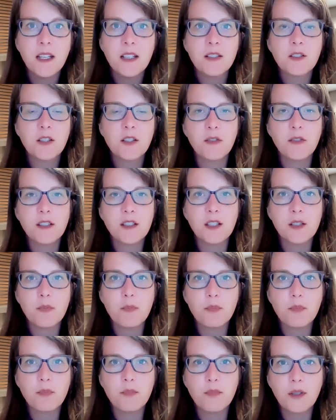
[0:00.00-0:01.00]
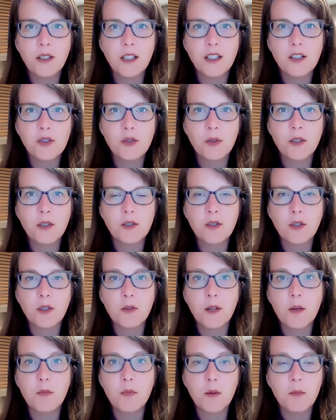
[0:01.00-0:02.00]
So if it's a pretty short
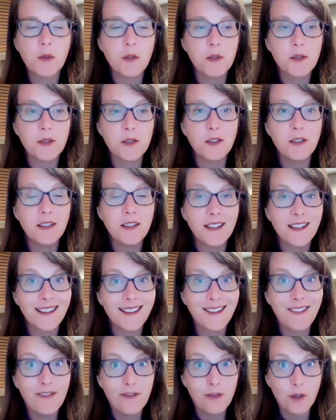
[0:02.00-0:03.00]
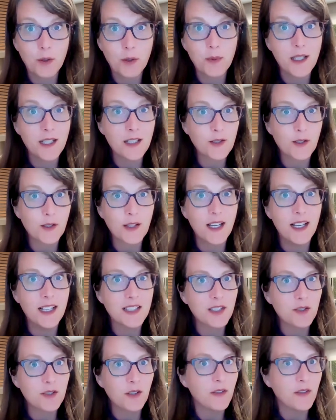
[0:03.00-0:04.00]
turnaround proposal, 4 weeks or
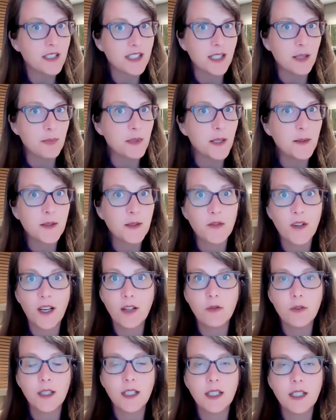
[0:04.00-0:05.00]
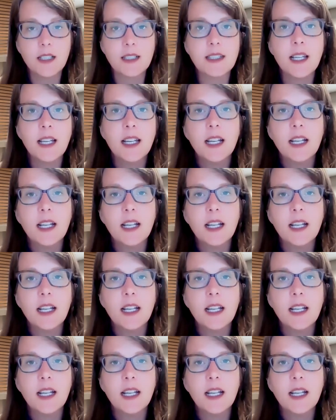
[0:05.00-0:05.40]
less, or even sometimes 5 weeks.